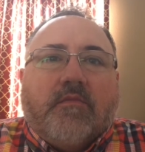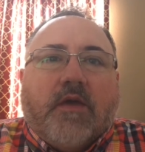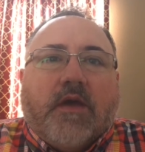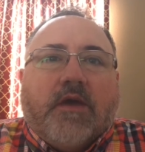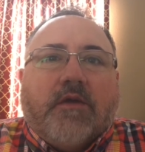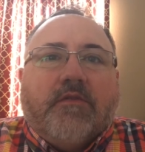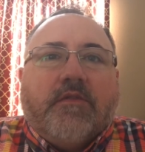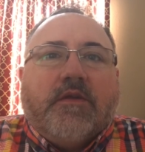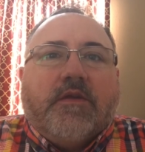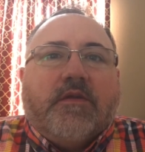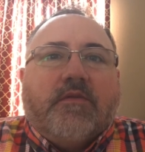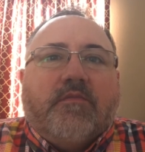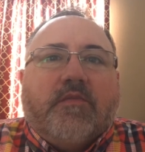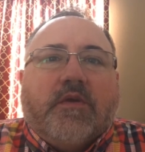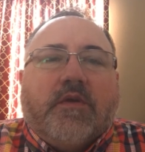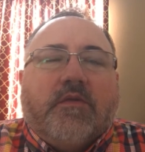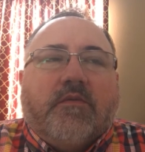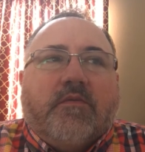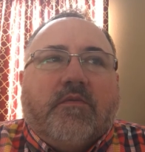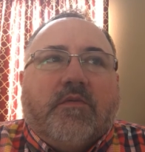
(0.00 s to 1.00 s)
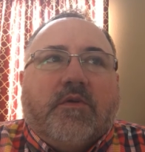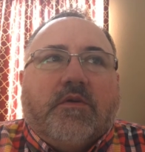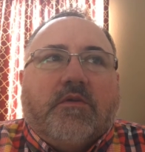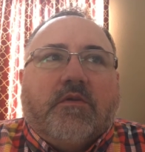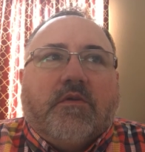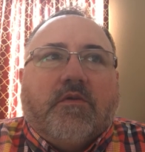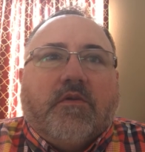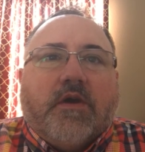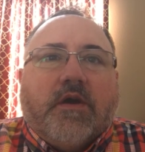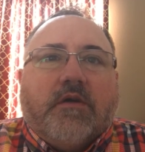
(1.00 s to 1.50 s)
Out there, but we'll
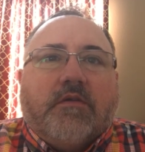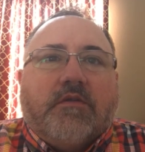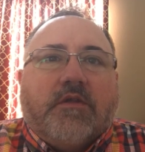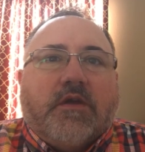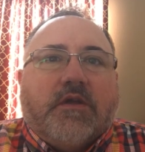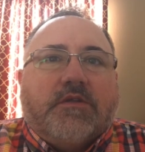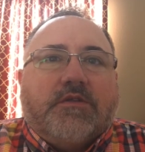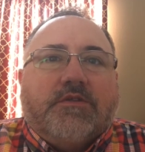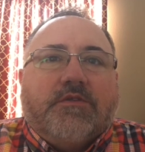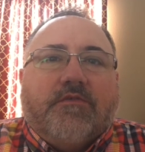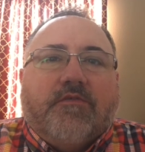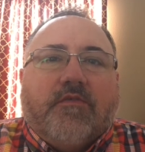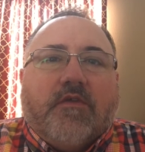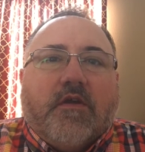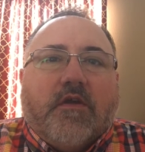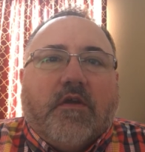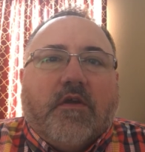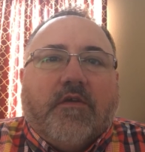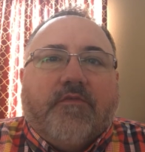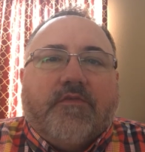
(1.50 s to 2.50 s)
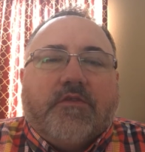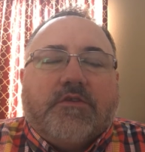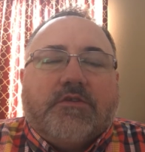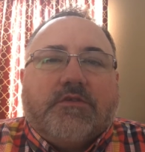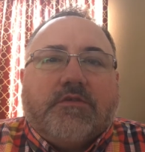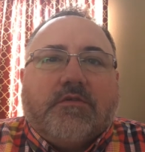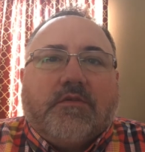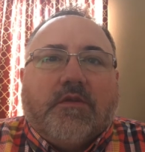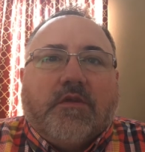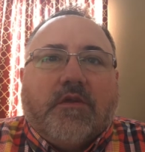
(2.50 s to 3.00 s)
go out not too far off the
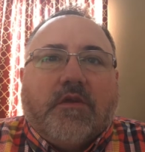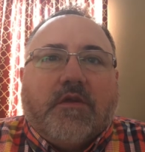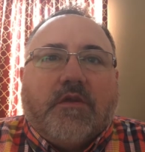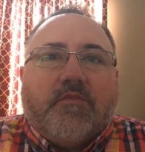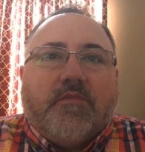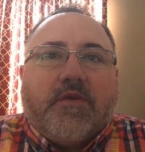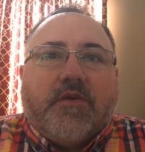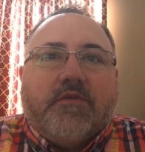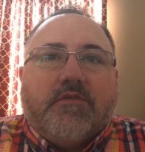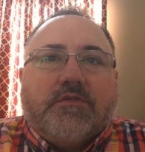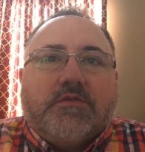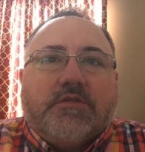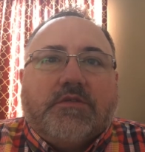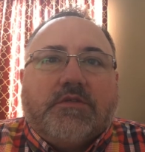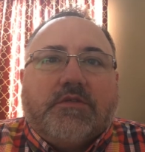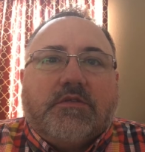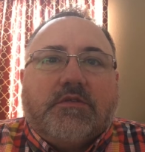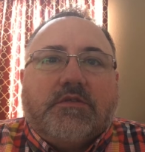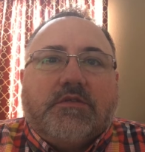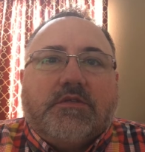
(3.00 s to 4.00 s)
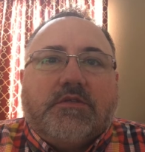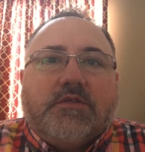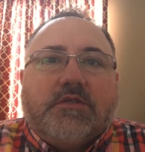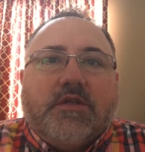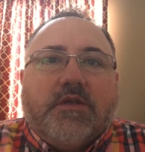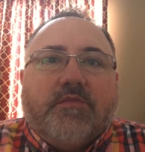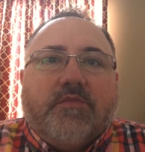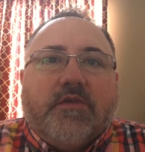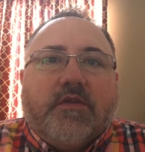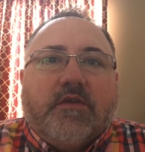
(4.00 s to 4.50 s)
shore on a boat, just
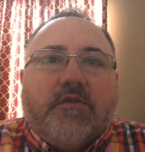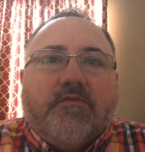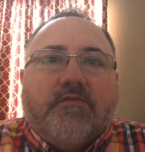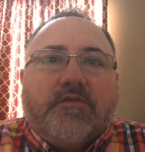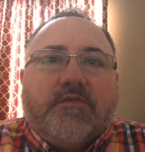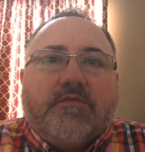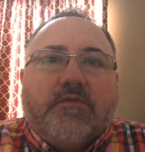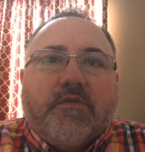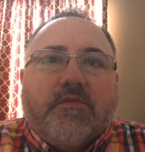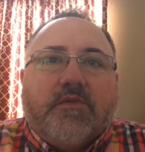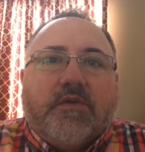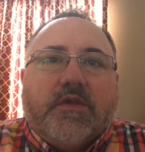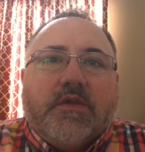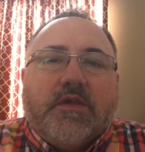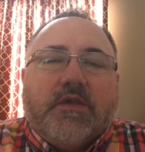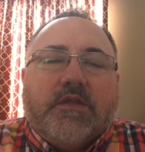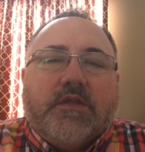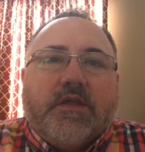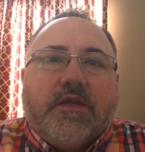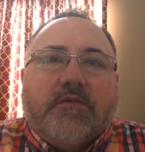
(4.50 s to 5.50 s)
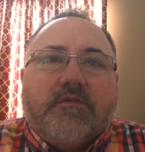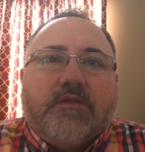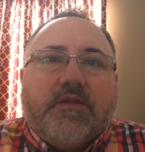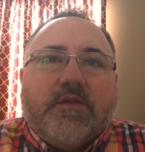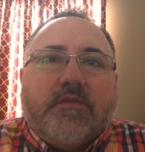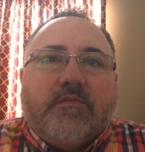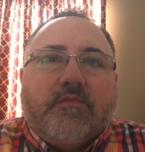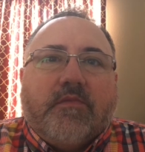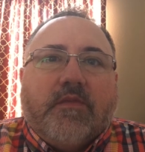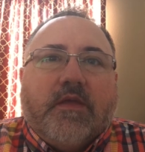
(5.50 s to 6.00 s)
deep enough to where we can get down
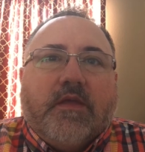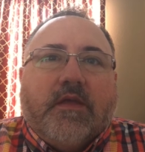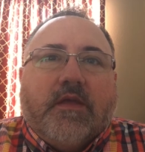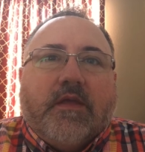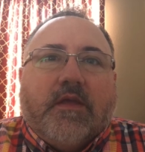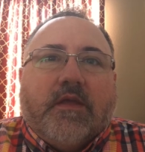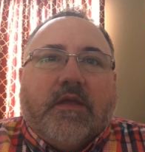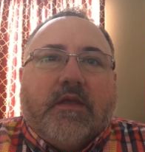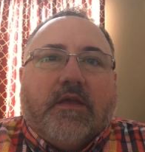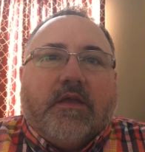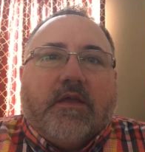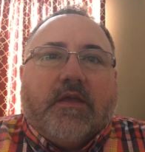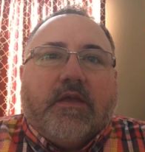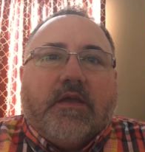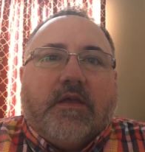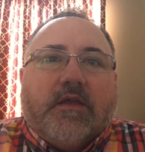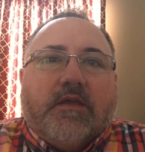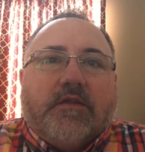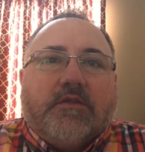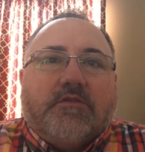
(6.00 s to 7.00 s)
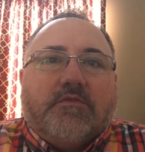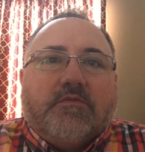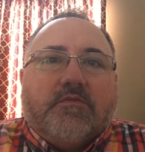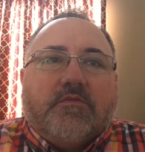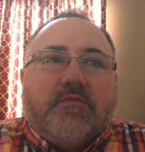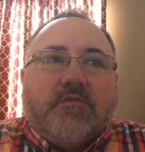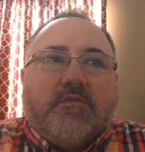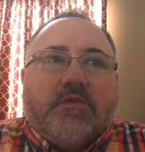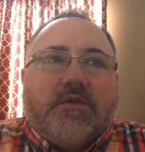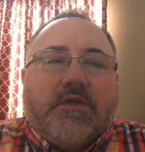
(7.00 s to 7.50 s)
deep, and
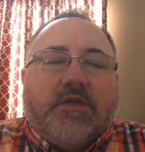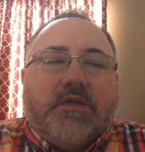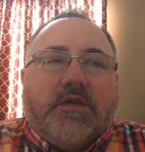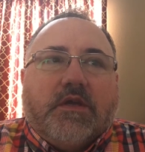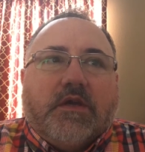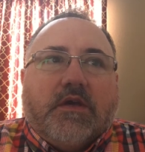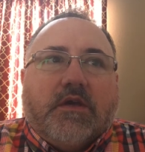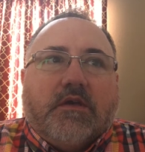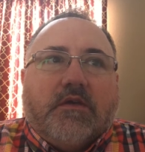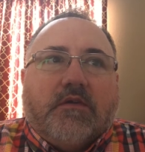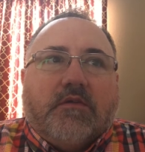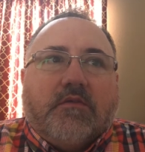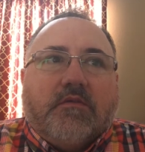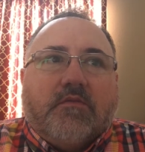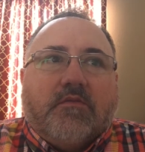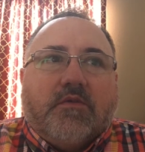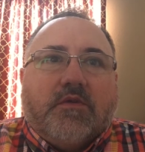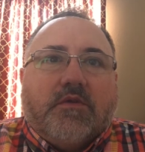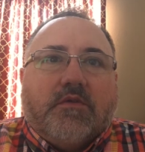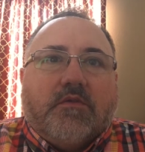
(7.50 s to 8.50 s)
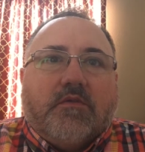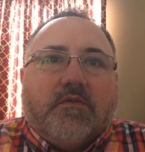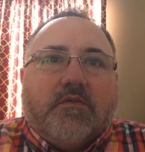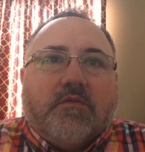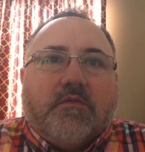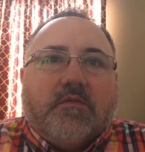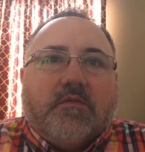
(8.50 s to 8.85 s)
we will